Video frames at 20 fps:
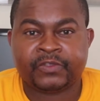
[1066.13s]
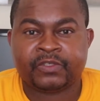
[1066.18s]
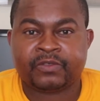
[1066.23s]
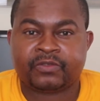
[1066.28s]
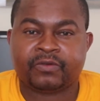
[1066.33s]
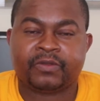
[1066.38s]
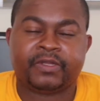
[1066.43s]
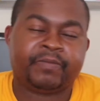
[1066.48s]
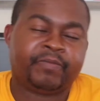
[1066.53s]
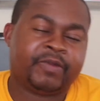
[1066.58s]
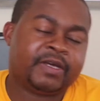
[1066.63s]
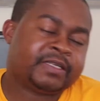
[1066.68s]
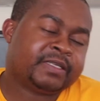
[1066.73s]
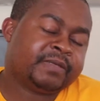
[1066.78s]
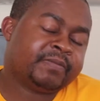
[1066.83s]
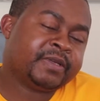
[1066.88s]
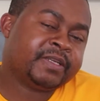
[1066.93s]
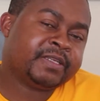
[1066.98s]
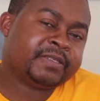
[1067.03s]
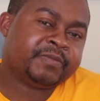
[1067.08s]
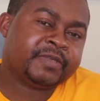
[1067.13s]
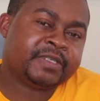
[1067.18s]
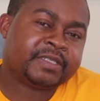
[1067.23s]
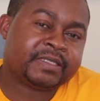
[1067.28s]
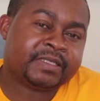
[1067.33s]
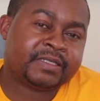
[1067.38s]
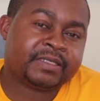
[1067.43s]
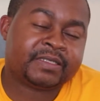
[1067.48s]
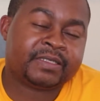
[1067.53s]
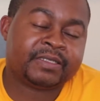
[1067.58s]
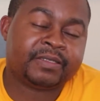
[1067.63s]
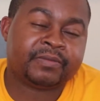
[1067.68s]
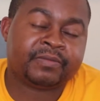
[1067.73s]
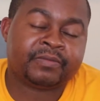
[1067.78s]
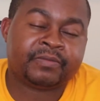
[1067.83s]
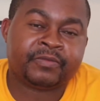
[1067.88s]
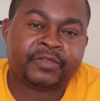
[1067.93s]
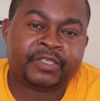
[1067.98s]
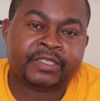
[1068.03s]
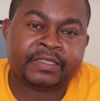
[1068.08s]
So the battery management
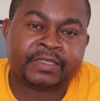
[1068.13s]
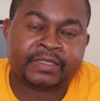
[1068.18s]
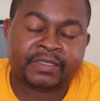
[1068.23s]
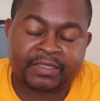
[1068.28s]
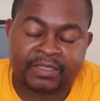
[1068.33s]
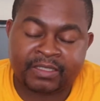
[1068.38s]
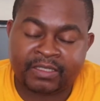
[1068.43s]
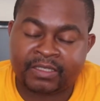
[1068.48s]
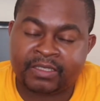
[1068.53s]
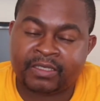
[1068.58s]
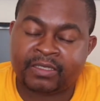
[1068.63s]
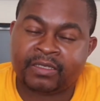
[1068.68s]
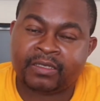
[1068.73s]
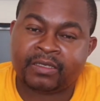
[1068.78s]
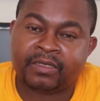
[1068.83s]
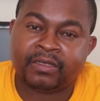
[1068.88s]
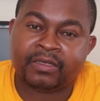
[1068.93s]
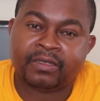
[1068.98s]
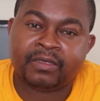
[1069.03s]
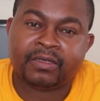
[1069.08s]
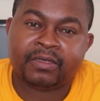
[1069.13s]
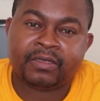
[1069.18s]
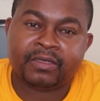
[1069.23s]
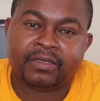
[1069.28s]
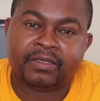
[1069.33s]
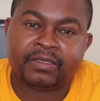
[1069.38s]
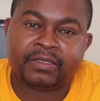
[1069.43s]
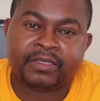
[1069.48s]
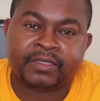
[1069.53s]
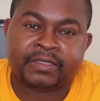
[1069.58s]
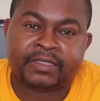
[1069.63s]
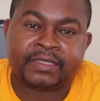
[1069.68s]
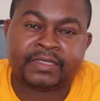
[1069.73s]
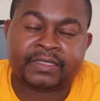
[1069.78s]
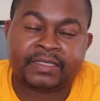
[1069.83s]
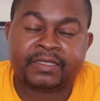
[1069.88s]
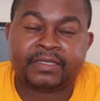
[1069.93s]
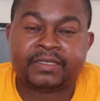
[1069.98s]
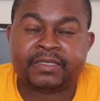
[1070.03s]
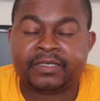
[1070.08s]
system is a
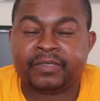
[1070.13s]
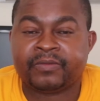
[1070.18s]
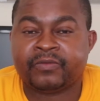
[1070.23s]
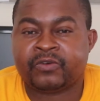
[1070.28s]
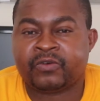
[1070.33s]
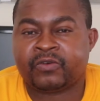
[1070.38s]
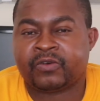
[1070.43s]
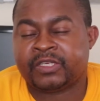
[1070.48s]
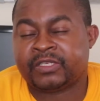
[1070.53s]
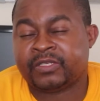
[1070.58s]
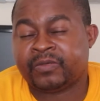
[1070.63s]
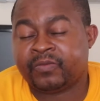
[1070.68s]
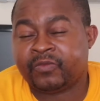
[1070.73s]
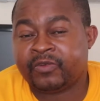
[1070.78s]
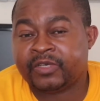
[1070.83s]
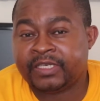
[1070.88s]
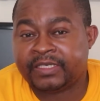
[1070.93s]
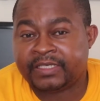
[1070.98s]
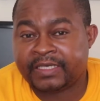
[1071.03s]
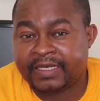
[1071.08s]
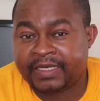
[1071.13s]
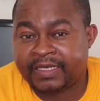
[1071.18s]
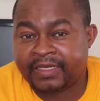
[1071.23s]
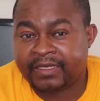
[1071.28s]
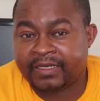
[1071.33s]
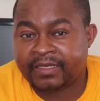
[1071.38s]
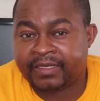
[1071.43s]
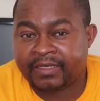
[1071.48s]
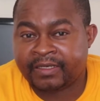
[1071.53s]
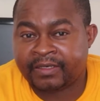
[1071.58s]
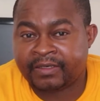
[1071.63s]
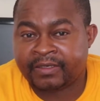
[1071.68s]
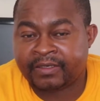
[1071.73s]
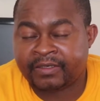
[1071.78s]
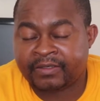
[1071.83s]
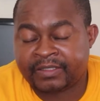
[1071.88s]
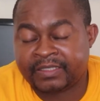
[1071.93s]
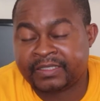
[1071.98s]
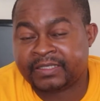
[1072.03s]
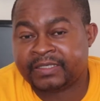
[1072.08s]
system or is a monitoring
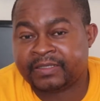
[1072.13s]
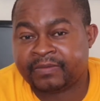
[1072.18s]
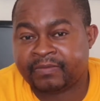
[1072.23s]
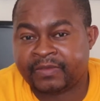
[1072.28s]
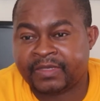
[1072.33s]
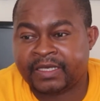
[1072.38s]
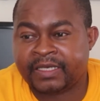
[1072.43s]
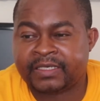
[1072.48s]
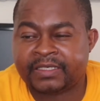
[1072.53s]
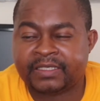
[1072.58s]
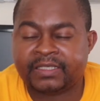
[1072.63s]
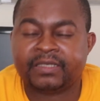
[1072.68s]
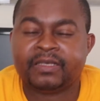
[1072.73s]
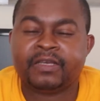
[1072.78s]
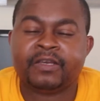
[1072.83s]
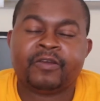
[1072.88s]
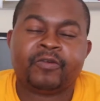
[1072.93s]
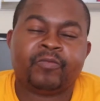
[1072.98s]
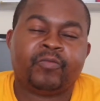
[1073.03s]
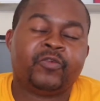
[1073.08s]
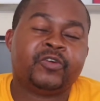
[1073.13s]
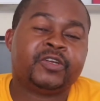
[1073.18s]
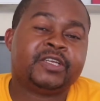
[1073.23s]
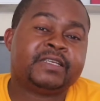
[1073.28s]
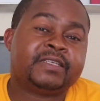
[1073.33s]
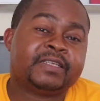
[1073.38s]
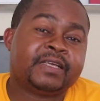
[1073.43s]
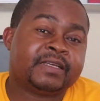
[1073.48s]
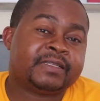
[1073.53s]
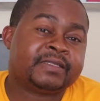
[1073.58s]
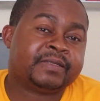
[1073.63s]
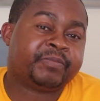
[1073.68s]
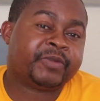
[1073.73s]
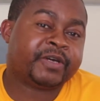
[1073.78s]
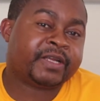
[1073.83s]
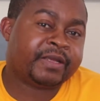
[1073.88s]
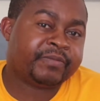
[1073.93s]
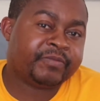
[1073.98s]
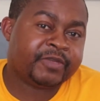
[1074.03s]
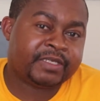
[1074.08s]
system that monitors
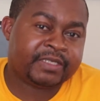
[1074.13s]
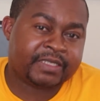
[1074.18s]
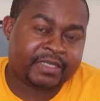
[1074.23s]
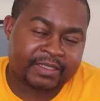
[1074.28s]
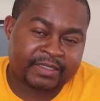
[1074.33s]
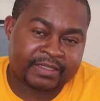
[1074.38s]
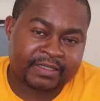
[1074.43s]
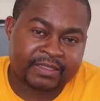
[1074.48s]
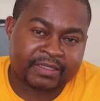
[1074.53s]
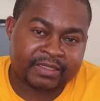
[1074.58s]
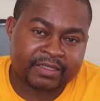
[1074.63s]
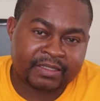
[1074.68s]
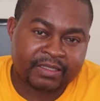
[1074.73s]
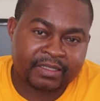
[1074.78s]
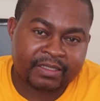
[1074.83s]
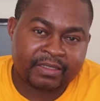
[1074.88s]
parameters